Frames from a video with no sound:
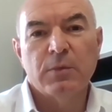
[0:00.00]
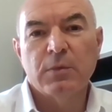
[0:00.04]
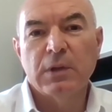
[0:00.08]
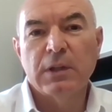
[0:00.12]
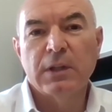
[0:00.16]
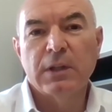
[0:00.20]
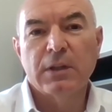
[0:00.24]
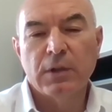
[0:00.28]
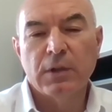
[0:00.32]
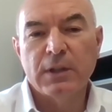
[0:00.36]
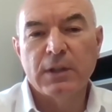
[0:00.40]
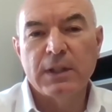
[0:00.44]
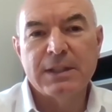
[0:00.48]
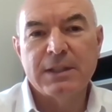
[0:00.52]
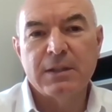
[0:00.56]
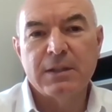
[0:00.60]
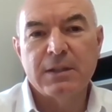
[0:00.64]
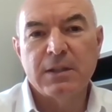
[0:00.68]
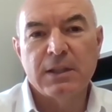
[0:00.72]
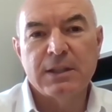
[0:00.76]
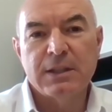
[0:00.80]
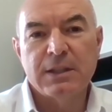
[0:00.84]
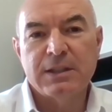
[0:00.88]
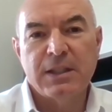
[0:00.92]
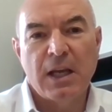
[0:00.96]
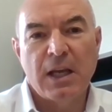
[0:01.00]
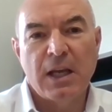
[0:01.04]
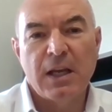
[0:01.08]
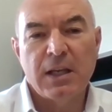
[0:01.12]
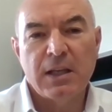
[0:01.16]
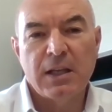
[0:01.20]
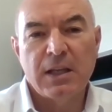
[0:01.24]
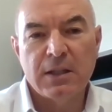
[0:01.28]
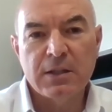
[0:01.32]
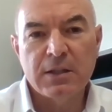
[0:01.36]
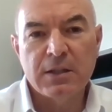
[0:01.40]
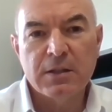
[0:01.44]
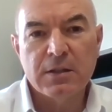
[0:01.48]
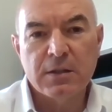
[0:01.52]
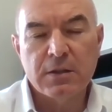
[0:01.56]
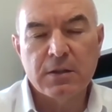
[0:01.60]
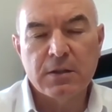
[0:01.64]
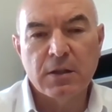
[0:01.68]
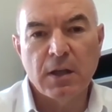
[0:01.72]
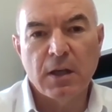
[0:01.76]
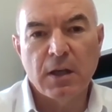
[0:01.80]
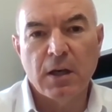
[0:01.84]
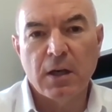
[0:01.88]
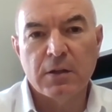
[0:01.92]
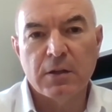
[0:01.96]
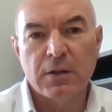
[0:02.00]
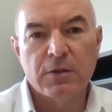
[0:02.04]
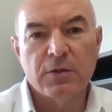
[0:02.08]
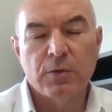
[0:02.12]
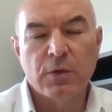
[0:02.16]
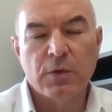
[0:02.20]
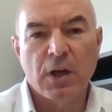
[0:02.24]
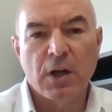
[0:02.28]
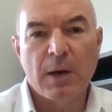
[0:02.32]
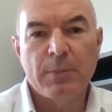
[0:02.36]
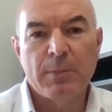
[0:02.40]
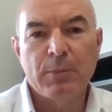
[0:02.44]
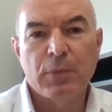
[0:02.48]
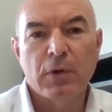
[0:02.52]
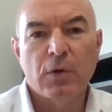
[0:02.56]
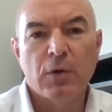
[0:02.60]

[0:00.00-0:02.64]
literally days to a couple of